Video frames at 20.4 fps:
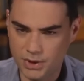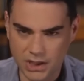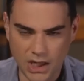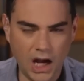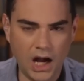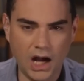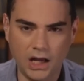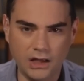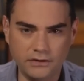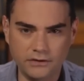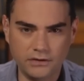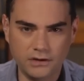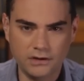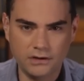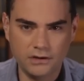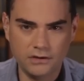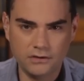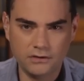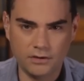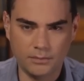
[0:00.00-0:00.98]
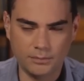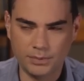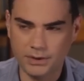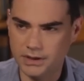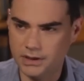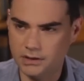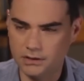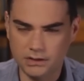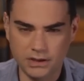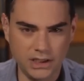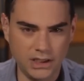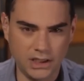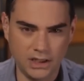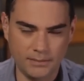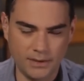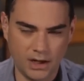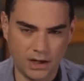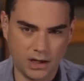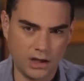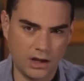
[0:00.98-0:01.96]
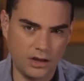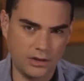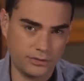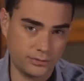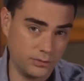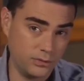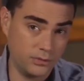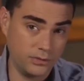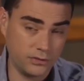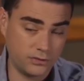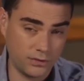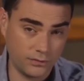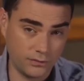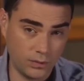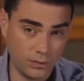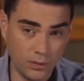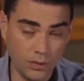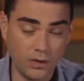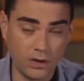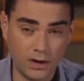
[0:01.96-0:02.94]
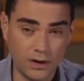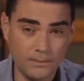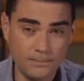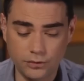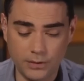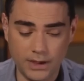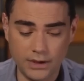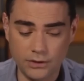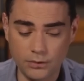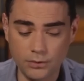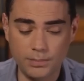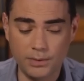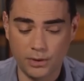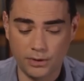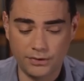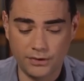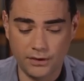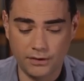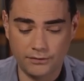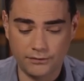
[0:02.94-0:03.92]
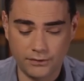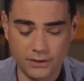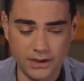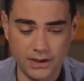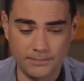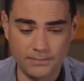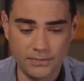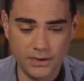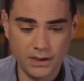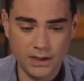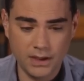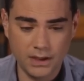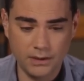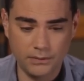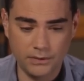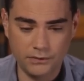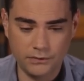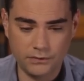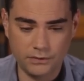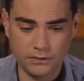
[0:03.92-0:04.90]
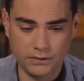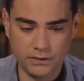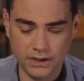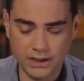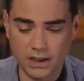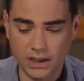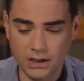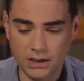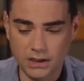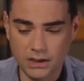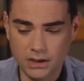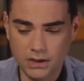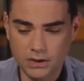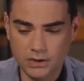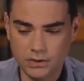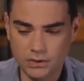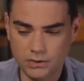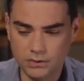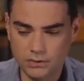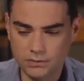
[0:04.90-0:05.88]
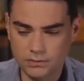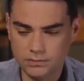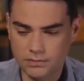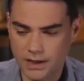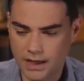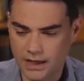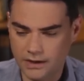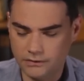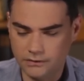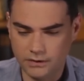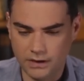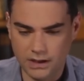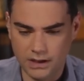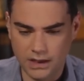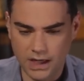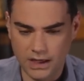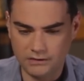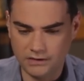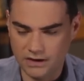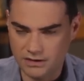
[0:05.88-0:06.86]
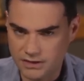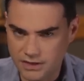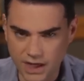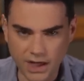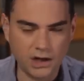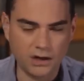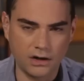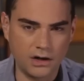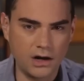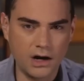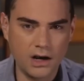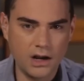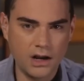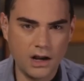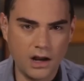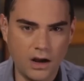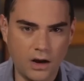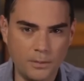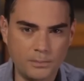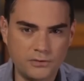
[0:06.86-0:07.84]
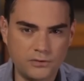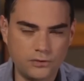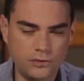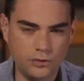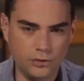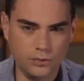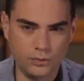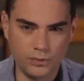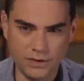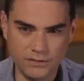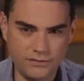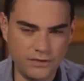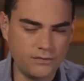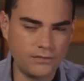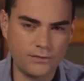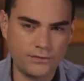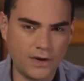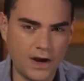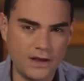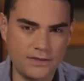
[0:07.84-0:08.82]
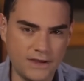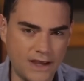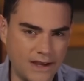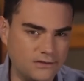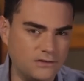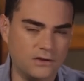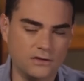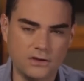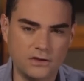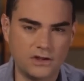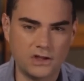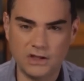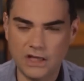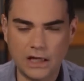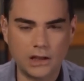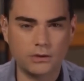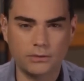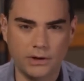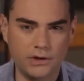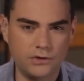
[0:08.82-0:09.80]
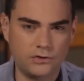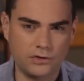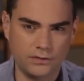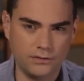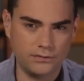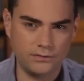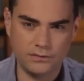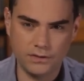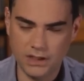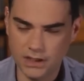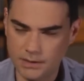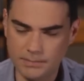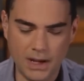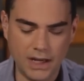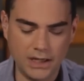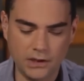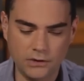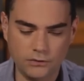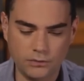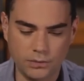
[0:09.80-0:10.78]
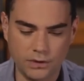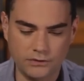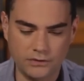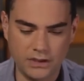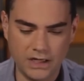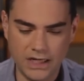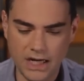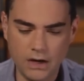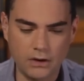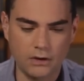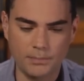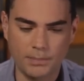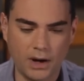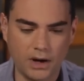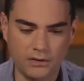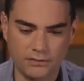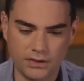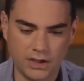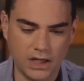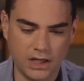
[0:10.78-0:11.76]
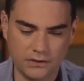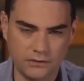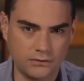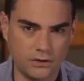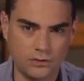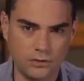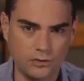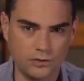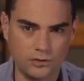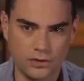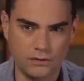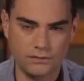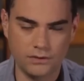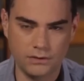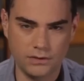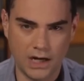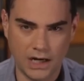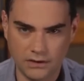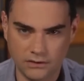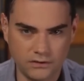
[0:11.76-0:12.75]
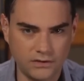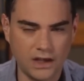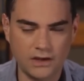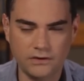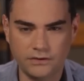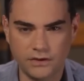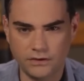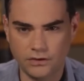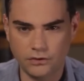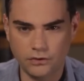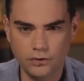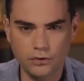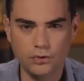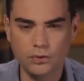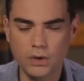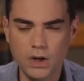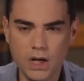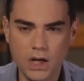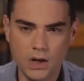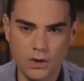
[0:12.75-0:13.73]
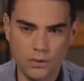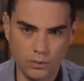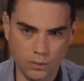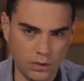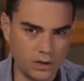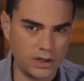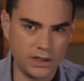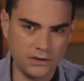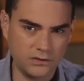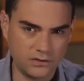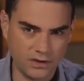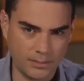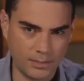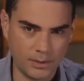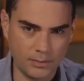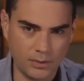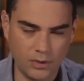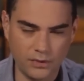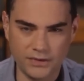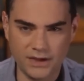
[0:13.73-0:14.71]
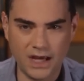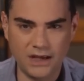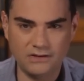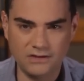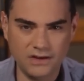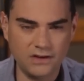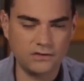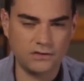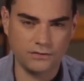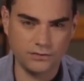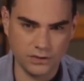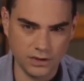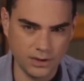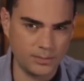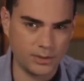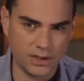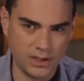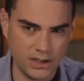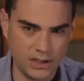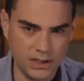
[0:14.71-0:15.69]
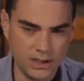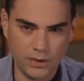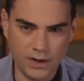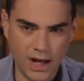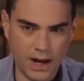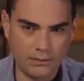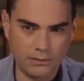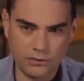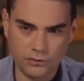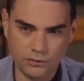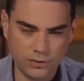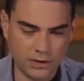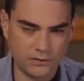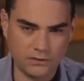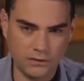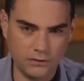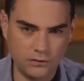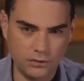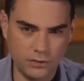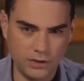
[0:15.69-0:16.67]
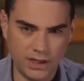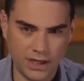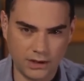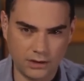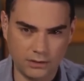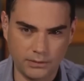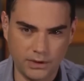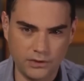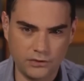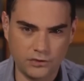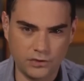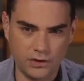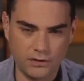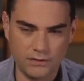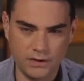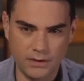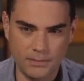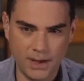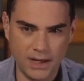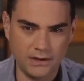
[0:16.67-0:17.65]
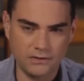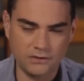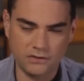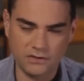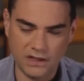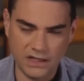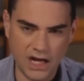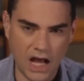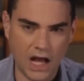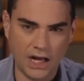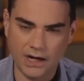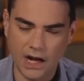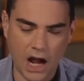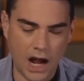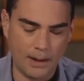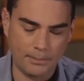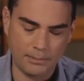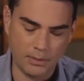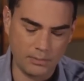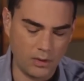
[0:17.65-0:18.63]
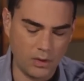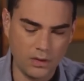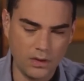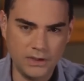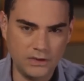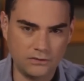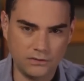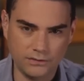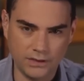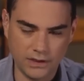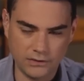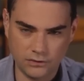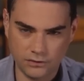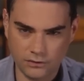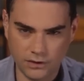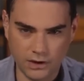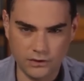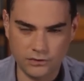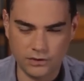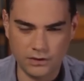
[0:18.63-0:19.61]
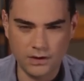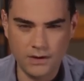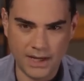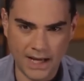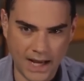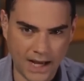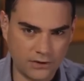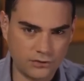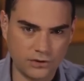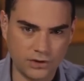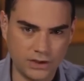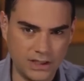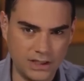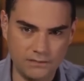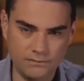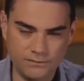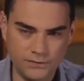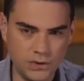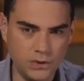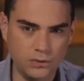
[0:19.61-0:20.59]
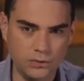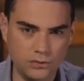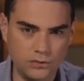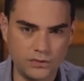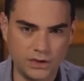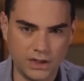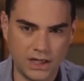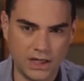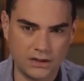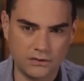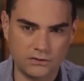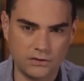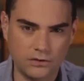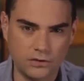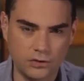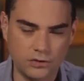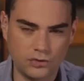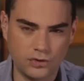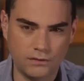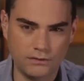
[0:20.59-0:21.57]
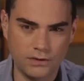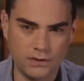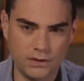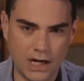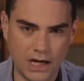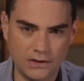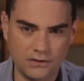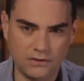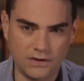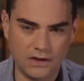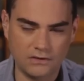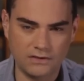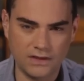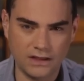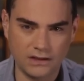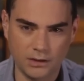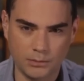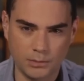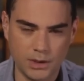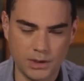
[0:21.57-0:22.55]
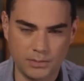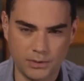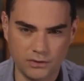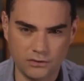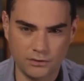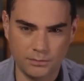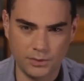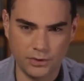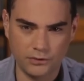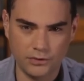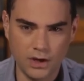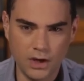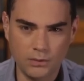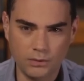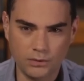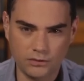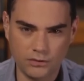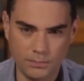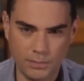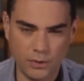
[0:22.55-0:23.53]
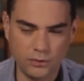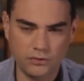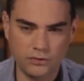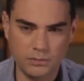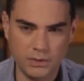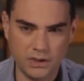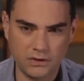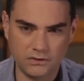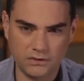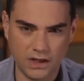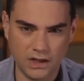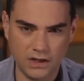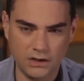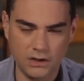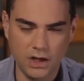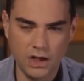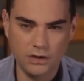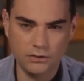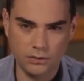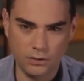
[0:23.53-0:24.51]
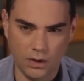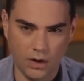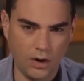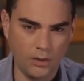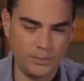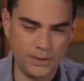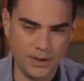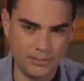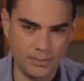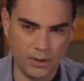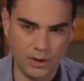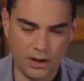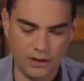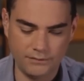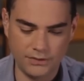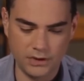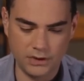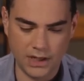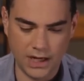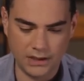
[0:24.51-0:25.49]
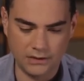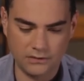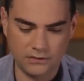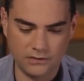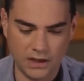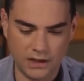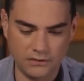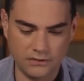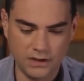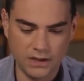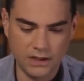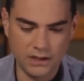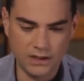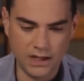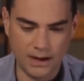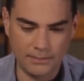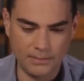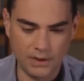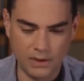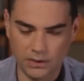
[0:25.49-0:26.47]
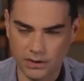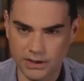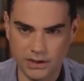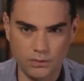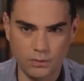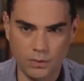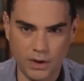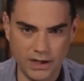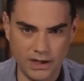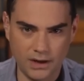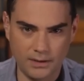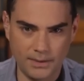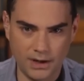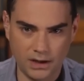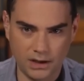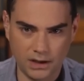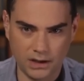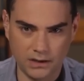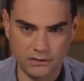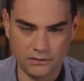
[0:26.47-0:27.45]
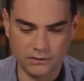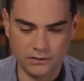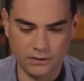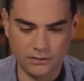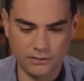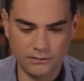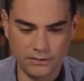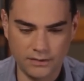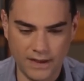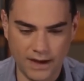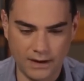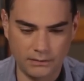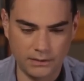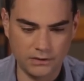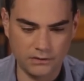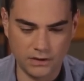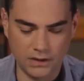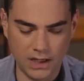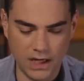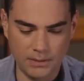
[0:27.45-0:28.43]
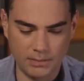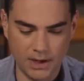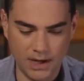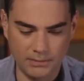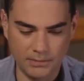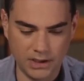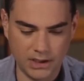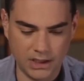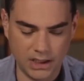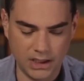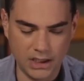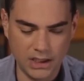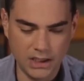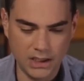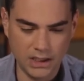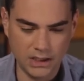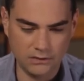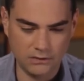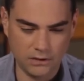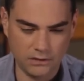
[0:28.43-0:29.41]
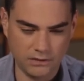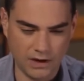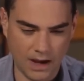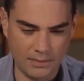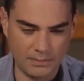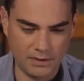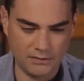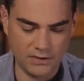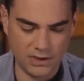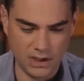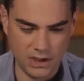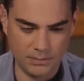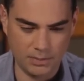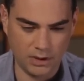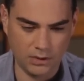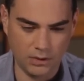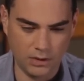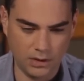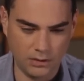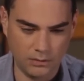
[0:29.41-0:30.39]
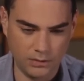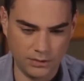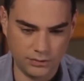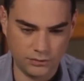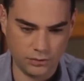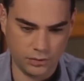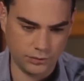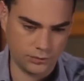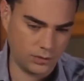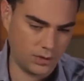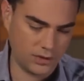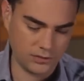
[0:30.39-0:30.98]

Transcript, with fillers: Beyond simply leading America through the Civil War to a new birth of freedom, it was Lincoln who, as a, as a thinker, helped to revivify the idea that the Declaration of Independence was an inherent part of the Constitution of the United States, that the two were inseparable. The ideas of liberty were not restricted to the Declaration of Independence as a non operable piece of legislation, but actually infused the Constitution of the United States and that liberty principles were supposed to be extended to all people of the United States, not merely white Americans. So, for that reason, Abraham Lincoln is top of the heap along with George